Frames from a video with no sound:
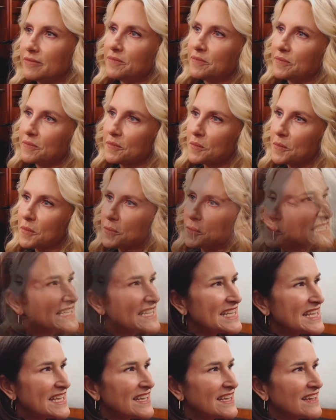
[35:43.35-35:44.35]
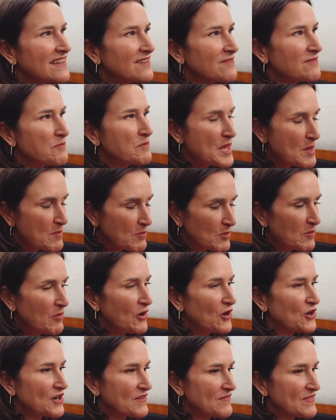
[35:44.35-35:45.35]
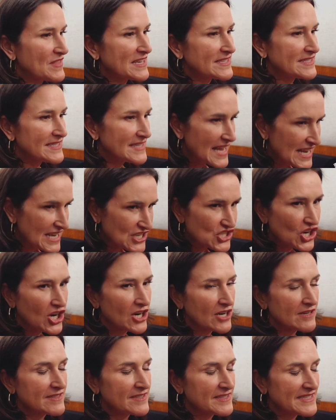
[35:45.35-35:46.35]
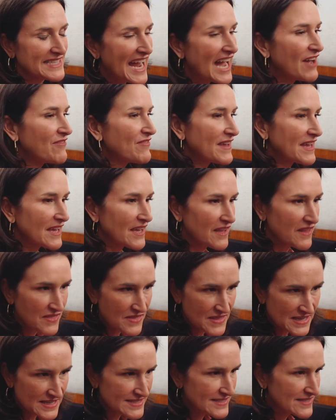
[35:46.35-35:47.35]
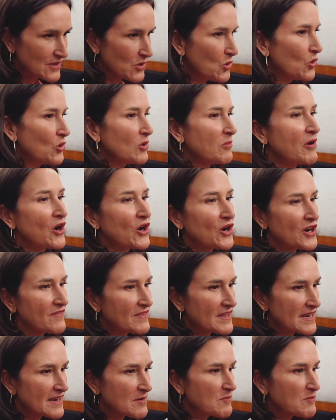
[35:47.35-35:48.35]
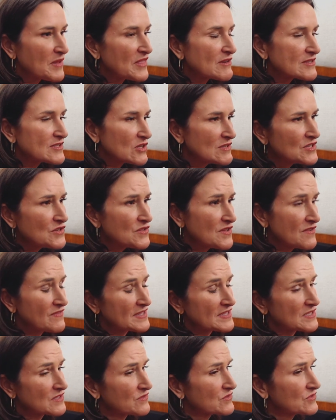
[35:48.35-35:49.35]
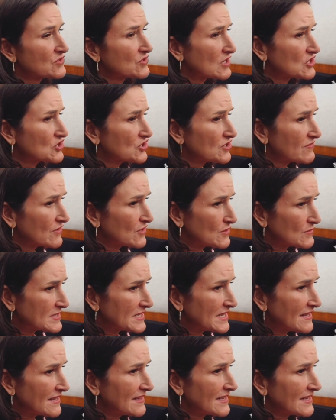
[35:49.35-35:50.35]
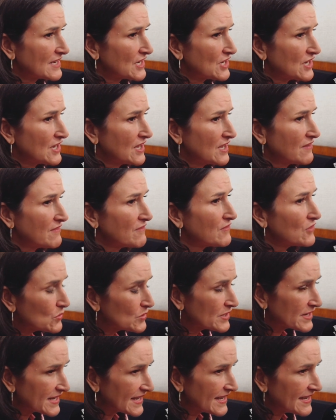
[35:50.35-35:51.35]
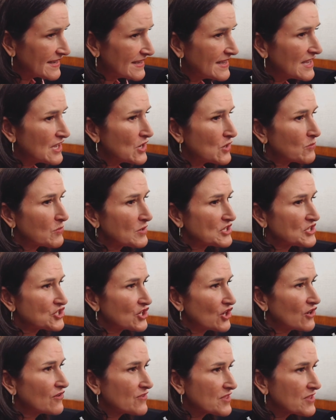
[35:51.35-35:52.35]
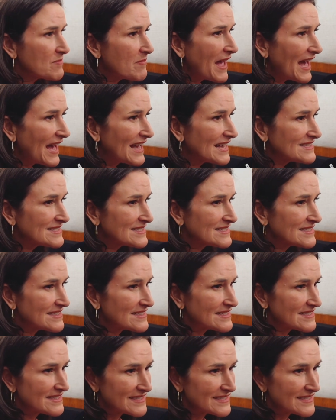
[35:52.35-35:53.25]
So there was the people part of this, the HR staffing, this whole part of it. But there's also the physical structure of a hotel in Florida, which over the past,